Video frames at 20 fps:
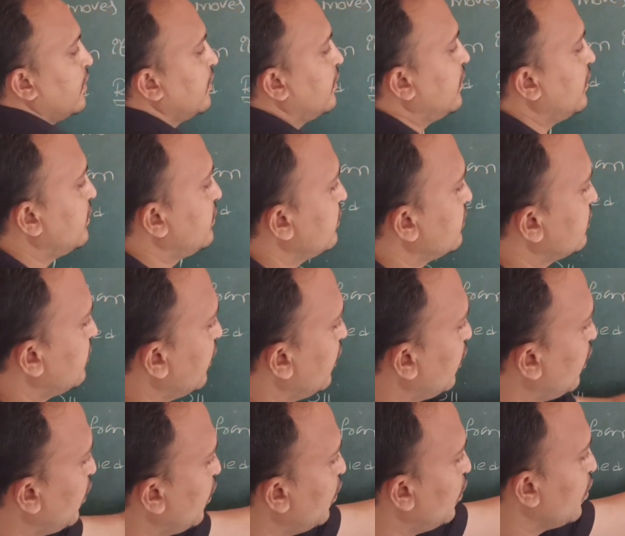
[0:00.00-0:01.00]
this is the
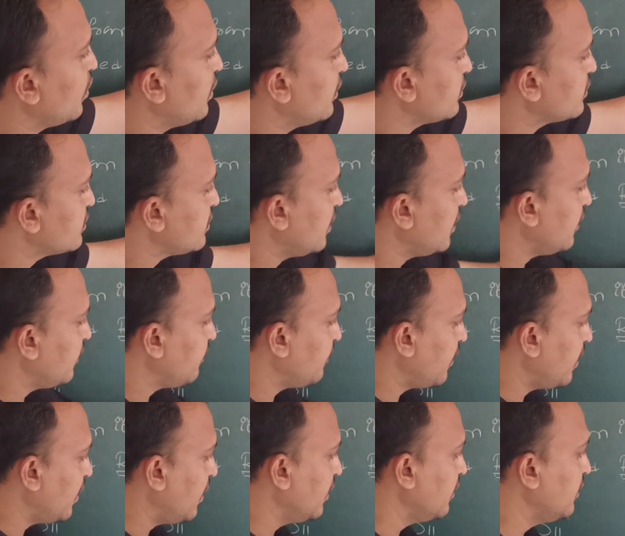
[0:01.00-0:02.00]
locus of
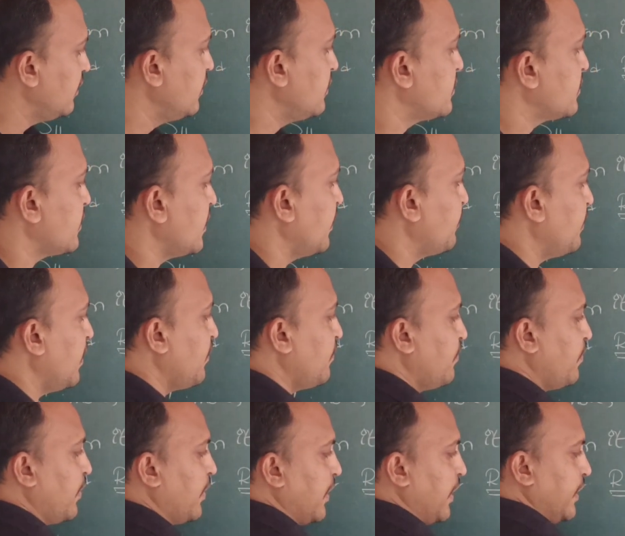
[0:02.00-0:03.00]
all these type
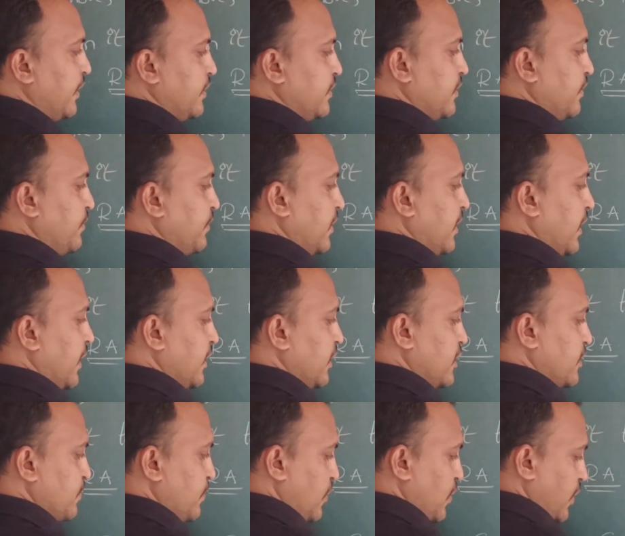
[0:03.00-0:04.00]
of points. If you take
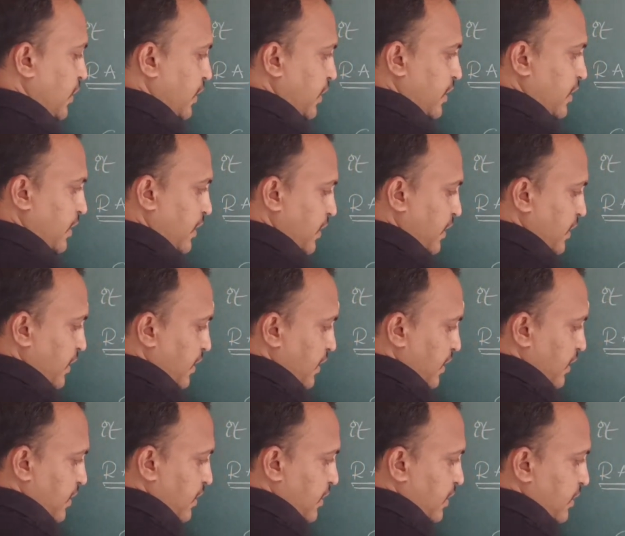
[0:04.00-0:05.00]
this point,
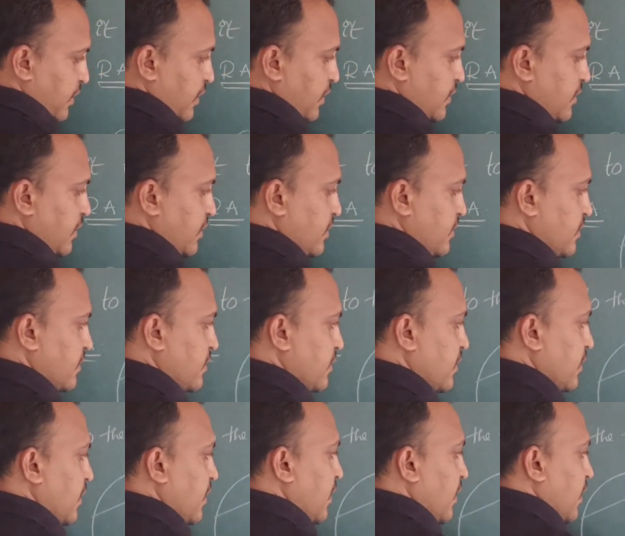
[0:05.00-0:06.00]
this is
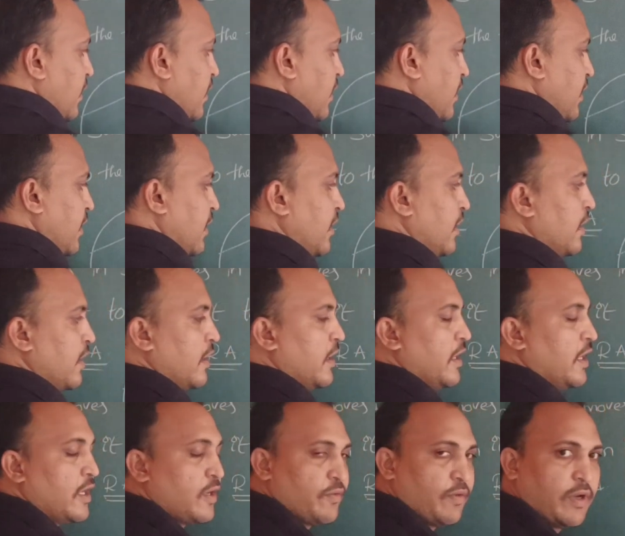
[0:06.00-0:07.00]

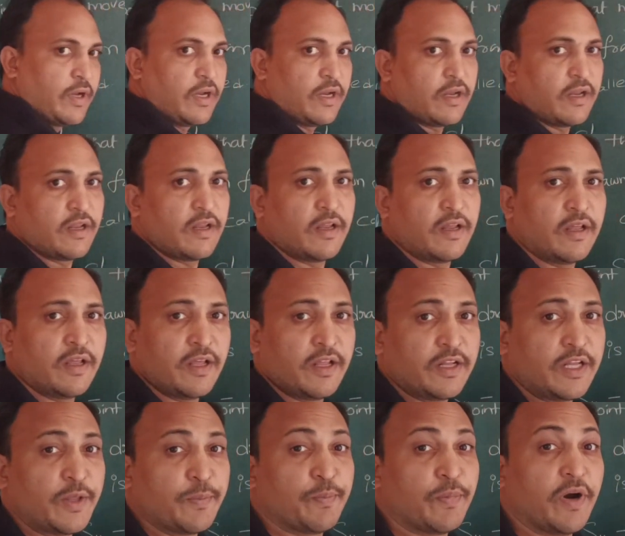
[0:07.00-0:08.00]
equal.
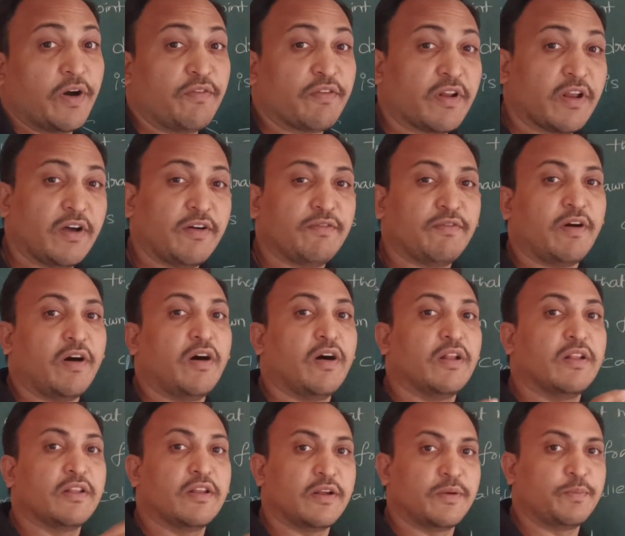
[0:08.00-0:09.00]
The power of
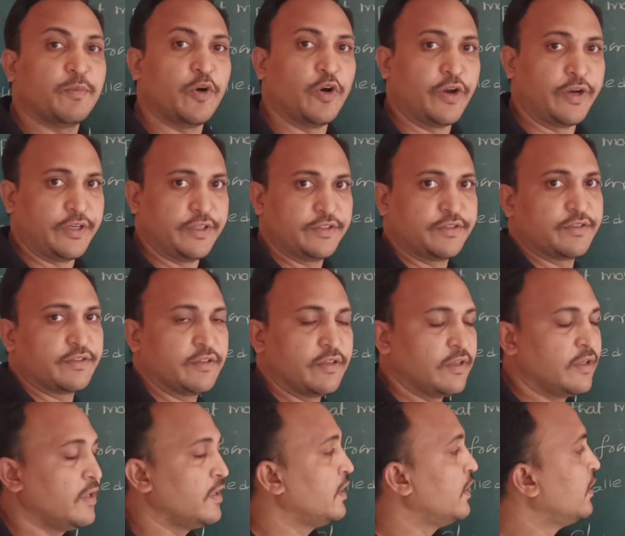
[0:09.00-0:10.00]
all that points
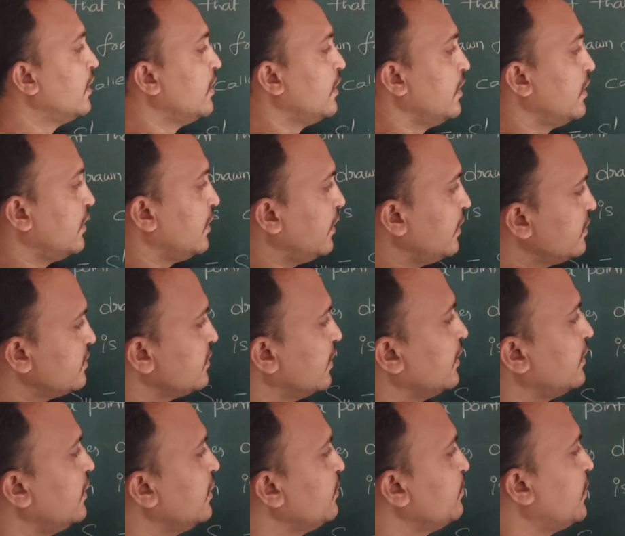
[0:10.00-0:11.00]
is
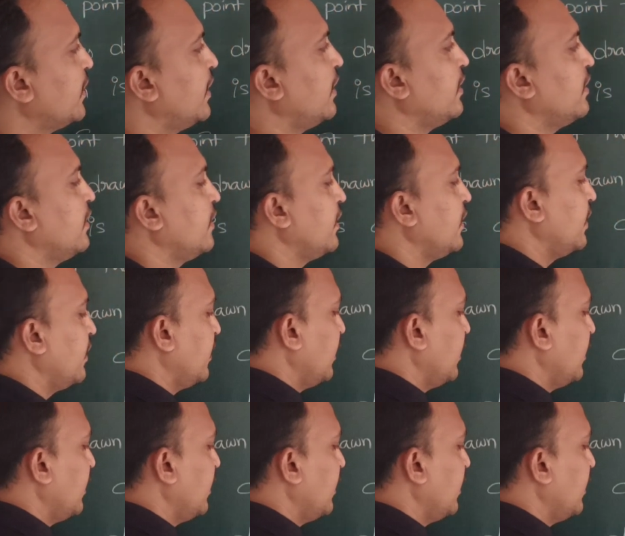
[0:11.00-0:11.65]
nothing but,